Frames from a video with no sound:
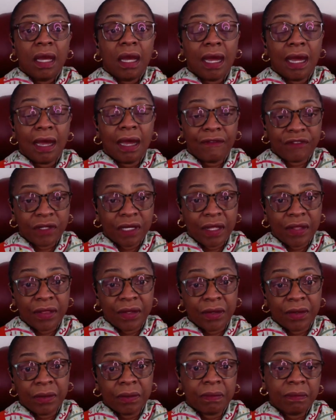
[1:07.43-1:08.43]
After
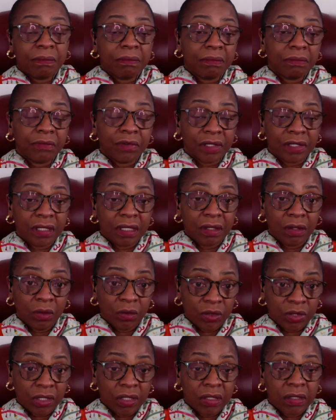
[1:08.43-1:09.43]
the receipt
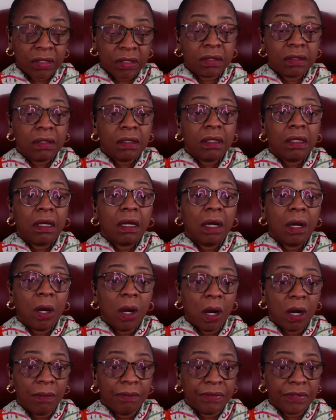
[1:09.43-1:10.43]
notice
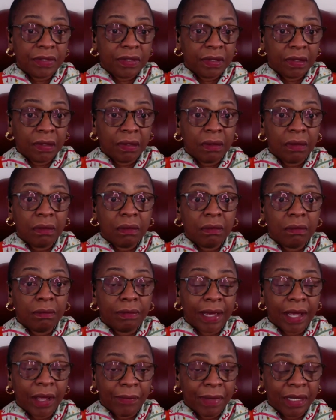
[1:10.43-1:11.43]
comes the
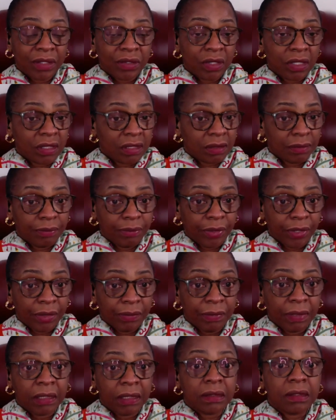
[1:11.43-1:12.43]
biometrics
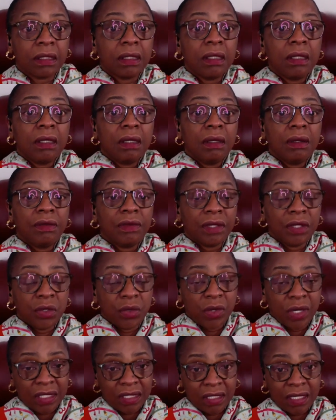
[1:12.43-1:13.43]
appointment. The
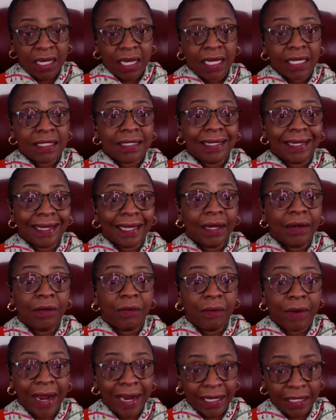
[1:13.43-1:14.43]
USCIS again
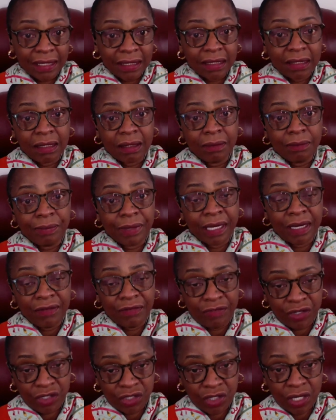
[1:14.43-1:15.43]
writes the
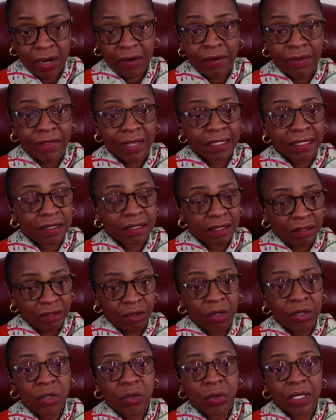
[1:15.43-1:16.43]
beneficiary, that's the
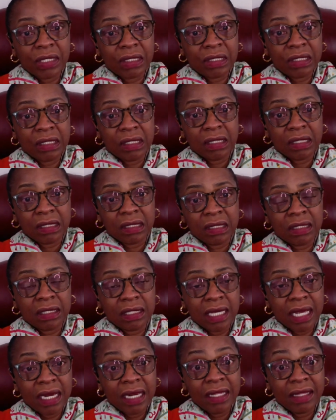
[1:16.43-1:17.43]
non-US citizen,
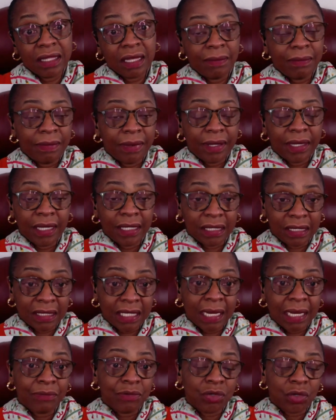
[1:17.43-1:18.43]
telling them it's
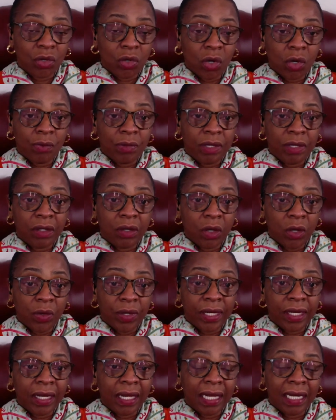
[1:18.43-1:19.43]
time to go
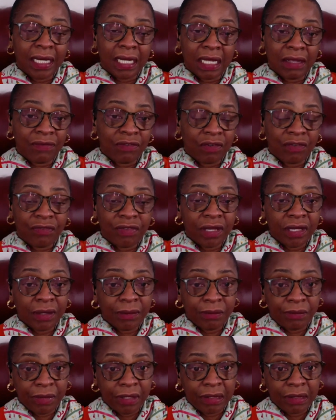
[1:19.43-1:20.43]
in and give your
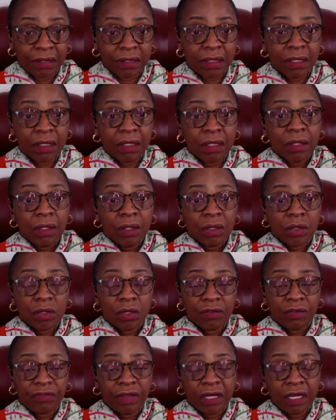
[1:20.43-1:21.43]
fingerprints. So
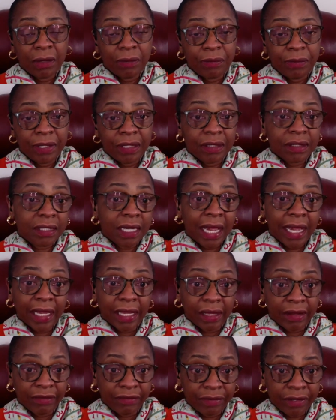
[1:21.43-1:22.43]
your fingerprints are
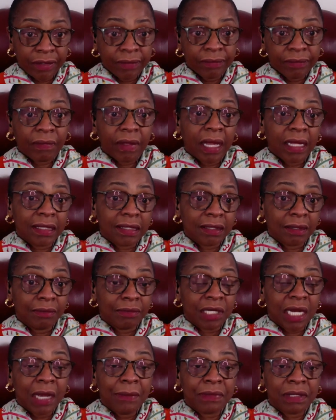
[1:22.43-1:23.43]
given, and
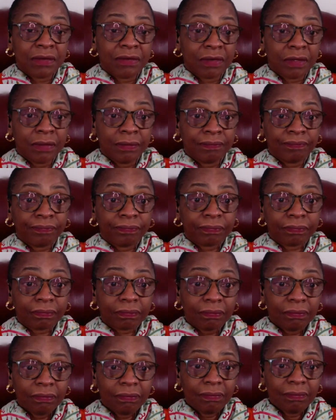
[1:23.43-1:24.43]
sometimes even
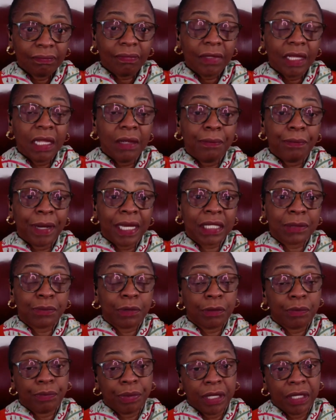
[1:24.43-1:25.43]
a
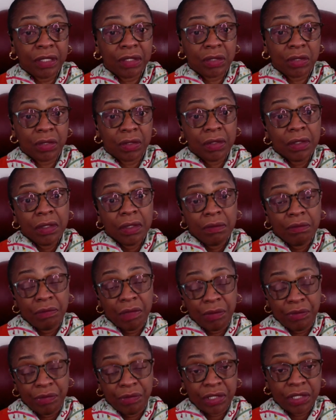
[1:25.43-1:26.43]
passport picture
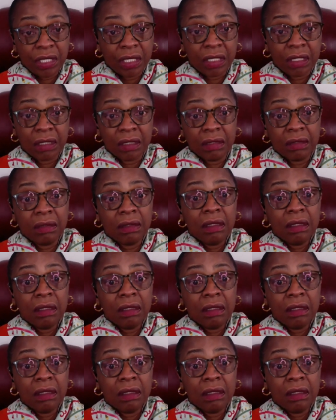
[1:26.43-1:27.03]
may be taken.